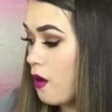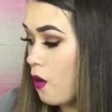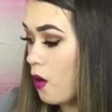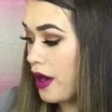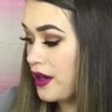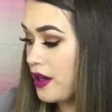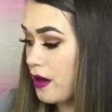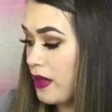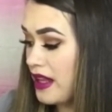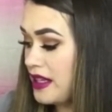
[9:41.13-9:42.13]
or
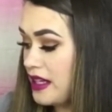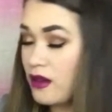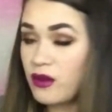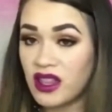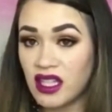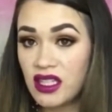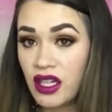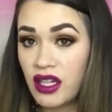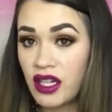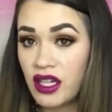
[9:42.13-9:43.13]
you're blending it with the
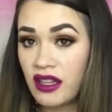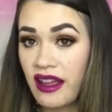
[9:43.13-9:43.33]
darker,